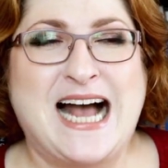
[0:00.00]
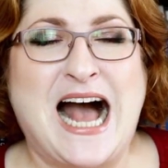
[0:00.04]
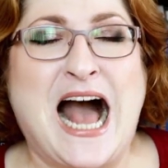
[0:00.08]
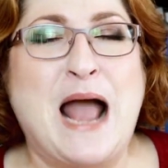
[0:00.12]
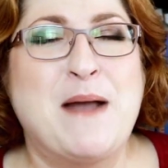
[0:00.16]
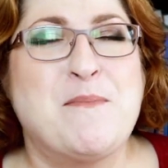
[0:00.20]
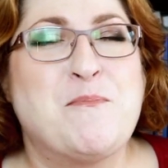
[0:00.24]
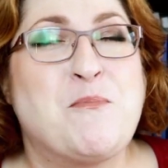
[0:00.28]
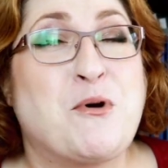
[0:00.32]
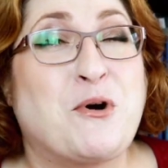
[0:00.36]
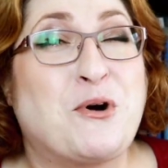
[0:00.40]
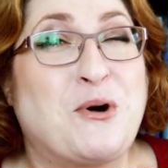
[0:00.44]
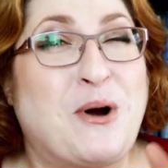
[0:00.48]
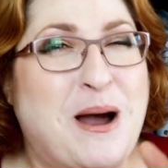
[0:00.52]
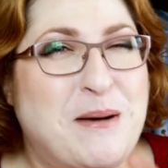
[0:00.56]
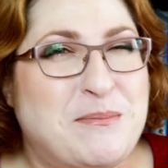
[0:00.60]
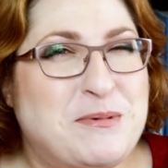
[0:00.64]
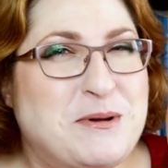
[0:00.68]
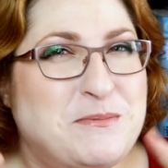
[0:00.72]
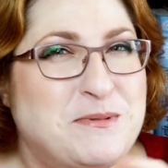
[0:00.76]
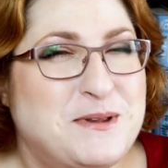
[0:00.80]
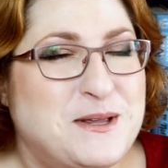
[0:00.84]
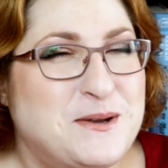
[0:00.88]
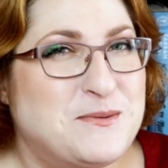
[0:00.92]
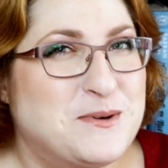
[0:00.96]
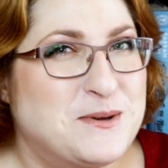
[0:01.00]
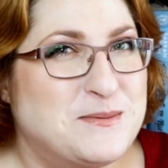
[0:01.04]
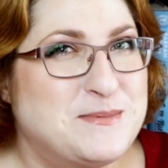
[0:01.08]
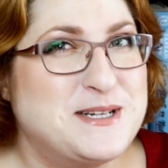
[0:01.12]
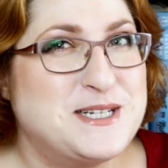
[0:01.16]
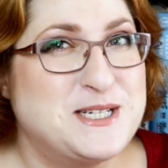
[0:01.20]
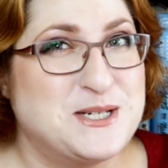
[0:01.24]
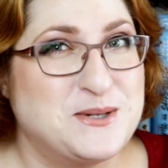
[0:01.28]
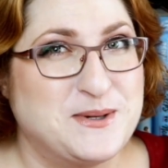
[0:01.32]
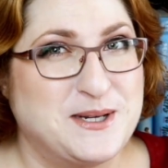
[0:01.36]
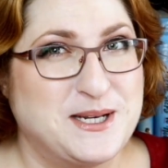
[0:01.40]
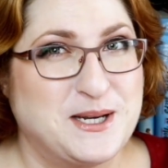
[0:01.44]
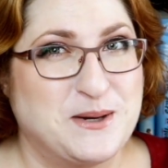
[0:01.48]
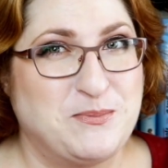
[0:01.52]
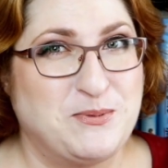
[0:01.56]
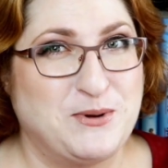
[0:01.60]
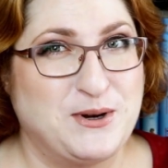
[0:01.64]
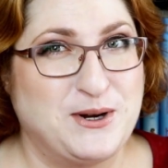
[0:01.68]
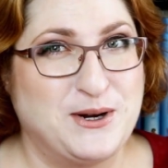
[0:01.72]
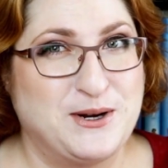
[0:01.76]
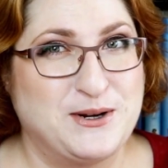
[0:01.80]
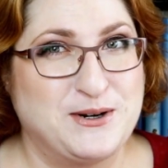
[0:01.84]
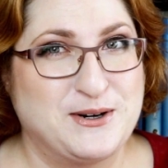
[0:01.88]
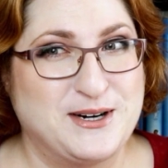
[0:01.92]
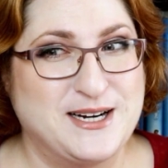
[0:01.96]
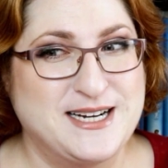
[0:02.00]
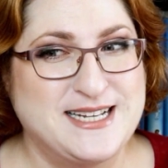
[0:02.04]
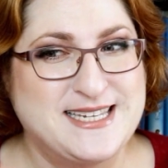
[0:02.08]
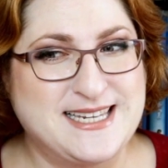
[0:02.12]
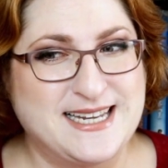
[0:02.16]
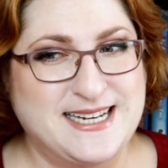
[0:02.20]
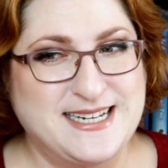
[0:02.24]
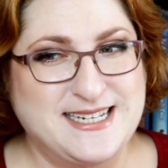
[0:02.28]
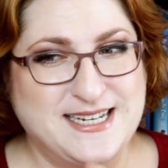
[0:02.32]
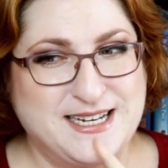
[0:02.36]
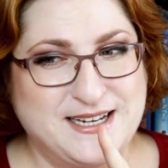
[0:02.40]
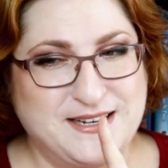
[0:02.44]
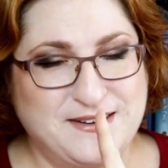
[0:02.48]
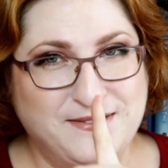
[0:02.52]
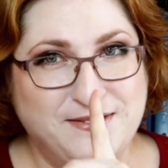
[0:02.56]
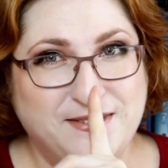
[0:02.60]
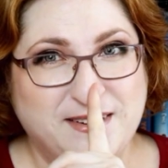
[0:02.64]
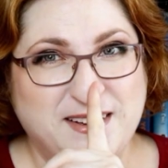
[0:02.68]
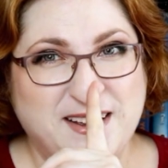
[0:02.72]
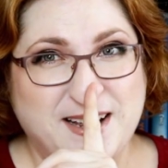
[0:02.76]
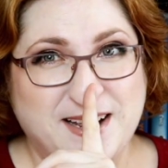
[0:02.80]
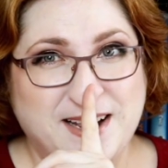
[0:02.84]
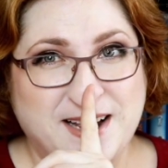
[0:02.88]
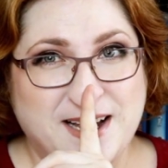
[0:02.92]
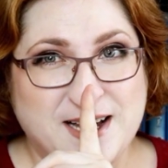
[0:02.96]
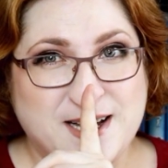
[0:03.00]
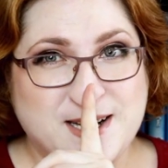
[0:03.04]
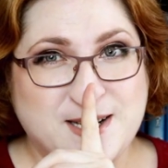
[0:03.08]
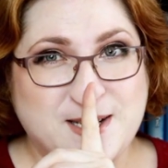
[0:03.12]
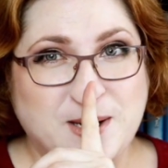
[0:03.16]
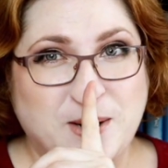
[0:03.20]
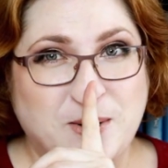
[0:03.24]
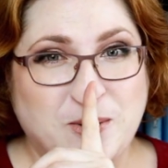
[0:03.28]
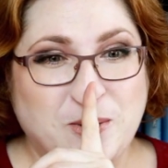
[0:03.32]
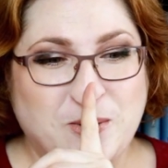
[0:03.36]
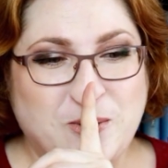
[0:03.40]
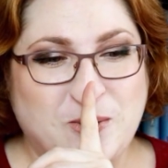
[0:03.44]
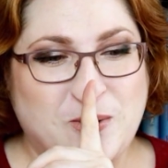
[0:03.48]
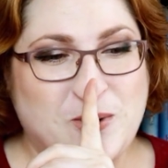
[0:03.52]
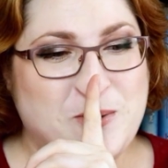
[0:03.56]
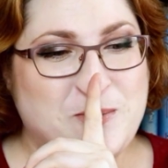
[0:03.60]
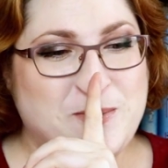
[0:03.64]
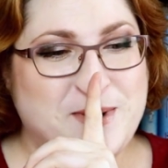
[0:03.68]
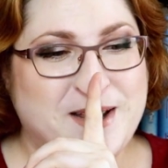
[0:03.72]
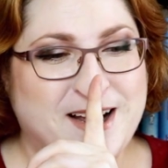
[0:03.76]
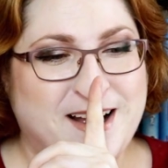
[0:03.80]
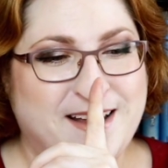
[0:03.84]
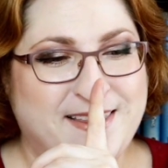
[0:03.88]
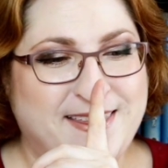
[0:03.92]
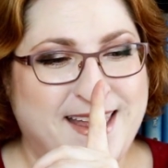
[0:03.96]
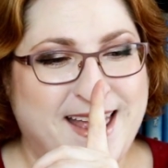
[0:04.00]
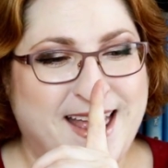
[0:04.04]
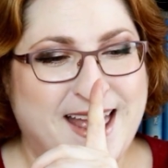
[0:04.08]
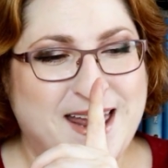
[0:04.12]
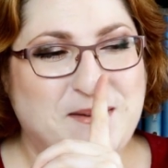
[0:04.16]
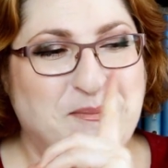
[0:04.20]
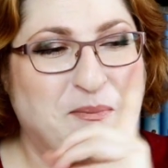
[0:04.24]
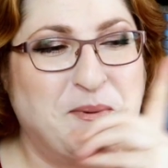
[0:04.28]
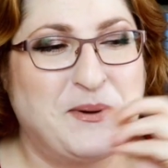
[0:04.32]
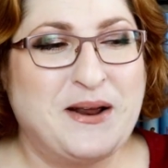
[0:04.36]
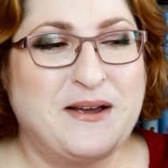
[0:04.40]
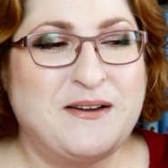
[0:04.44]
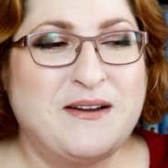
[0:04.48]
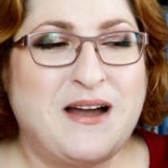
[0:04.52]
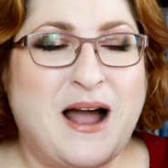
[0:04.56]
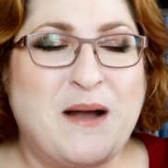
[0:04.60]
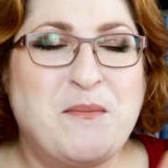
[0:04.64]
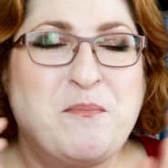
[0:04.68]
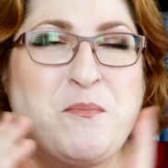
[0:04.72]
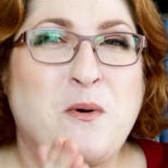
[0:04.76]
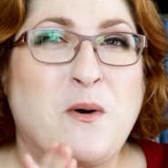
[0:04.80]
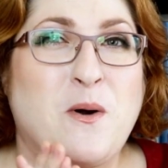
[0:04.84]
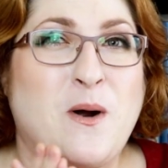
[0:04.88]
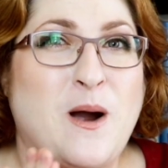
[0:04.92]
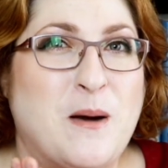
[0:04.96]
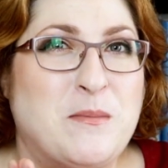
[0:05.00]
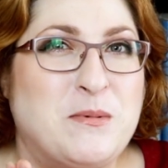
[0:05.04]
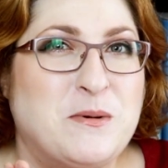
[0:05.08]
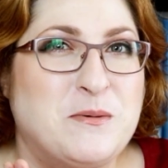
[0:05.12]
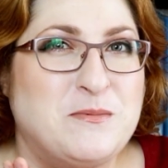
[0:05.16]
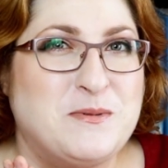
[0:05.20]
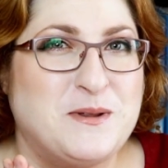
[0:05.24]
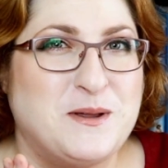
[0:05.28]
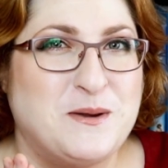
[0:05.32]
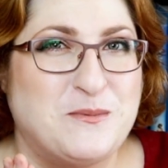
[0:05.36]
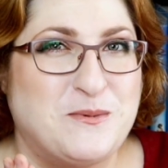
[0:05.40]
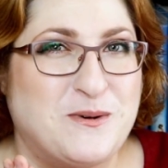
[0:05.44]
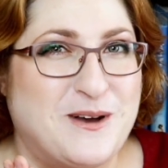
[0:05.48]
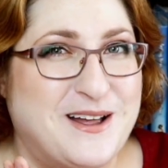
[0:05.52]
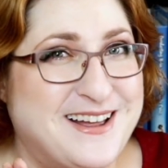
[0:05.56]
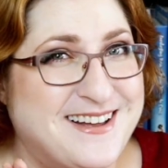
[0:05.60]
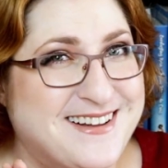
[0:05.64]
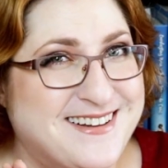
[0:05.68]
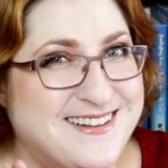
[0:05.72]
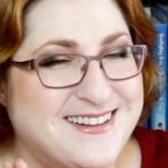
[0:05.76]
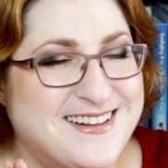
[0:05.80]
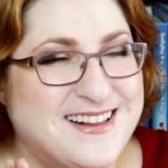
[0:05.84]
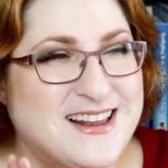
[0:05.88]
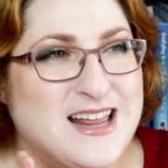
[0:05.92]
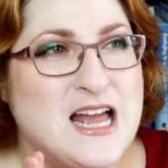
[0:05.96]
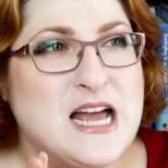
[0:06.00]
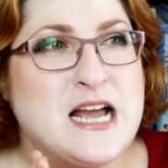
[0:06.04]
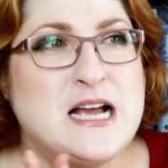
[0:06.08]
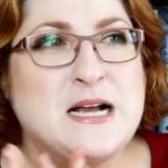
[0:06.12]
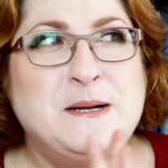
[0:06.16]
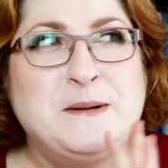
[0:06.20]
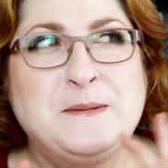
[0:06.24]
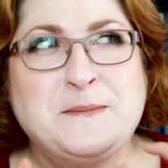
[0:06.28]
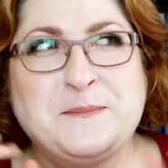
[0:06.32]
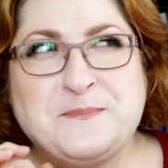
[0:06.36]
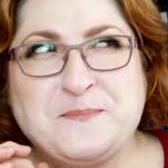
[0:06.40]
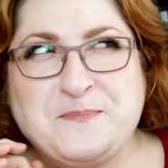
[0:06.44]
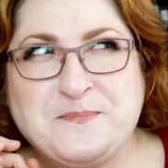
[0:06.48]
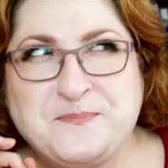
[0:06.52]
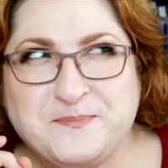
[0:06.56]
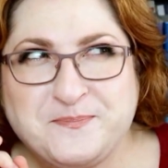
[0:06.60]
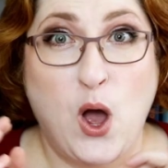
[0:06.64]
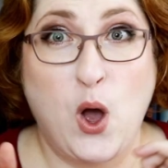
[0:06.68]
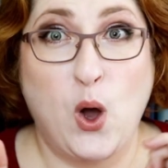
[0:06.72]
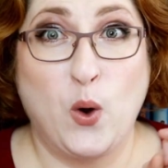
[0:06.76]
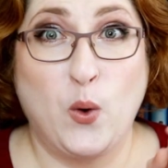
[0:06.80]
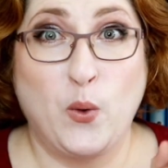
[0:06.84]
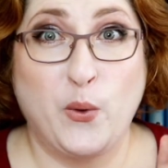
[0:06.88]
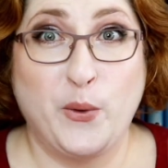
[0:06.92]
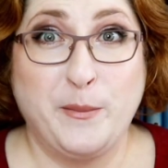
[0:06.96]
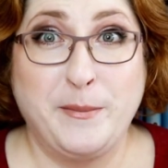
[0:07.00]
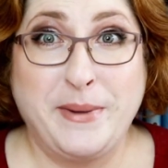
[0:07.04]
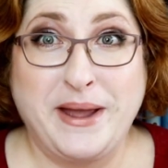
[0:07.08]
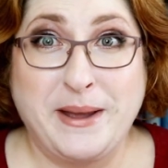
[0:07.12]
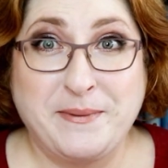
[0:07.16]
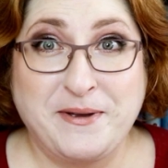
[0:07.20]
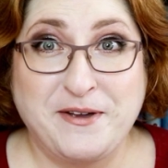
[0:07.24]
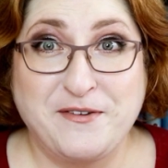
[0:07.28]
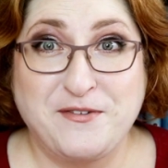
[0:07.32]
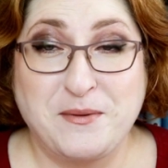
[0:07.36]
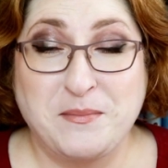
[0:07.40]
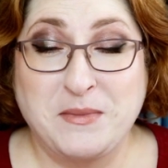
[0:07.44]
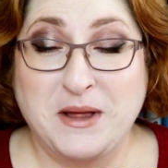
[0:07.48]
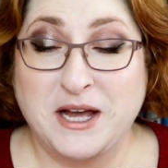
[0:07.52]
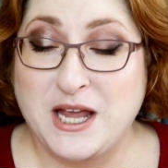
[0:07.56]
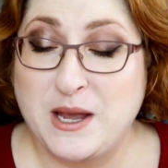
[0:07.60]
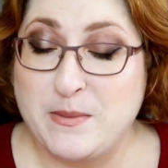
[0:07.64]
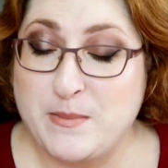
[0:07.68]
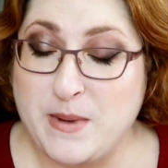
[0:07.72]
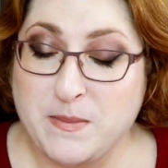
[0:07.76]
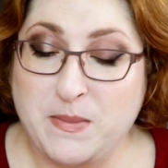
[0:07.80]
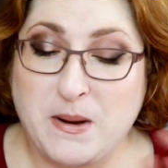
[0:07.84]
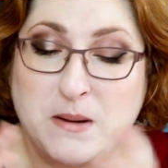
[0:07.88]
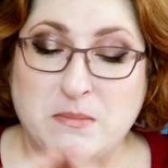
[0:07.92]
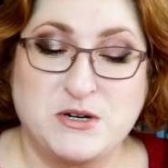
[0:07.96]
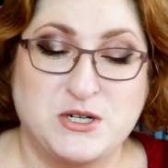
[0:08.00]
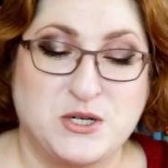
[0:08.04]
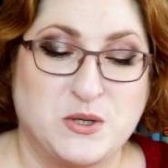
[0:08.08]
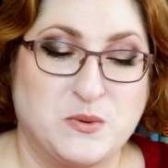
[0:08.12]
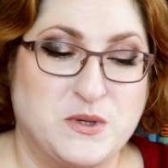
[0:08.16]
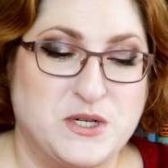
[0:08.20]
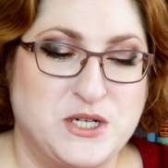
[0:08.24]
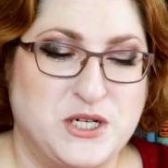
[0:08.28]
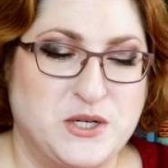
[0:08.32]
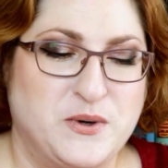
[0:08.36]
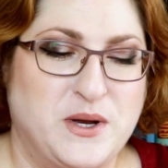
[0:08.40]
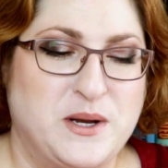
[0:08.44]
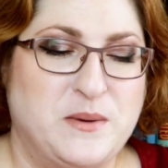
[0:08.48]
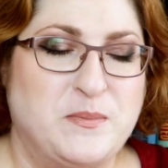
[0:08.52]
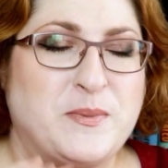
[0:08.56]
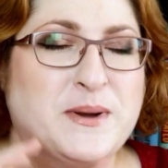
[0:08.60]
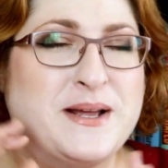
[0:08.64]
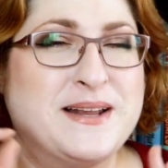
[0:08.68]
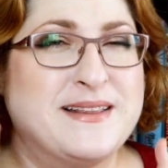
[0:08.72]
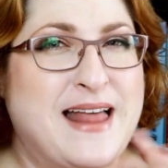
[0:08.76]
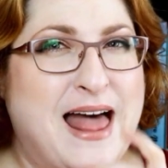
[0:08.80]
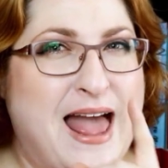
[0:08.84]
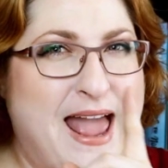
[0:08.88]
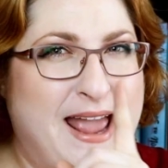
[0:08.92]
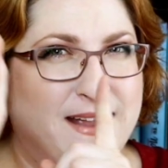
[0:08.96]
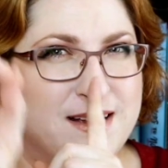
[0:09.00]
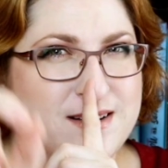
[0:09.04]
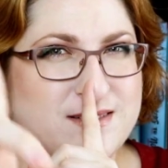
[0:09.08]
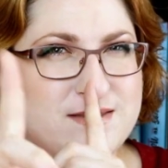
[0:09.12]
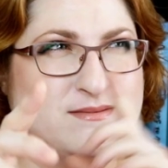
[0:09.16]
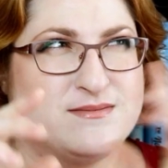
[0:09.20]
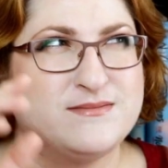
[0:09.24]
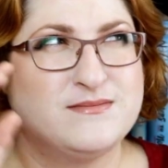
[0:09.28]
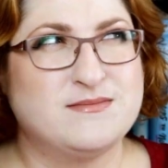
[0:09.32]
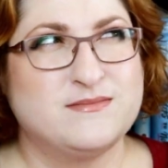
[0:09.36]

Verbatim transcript: I probably will be doing a pre-order incentive. Don't quote me on that, but I, I probably will. Or maybe if I'm lucky, my publisher will do it, but like,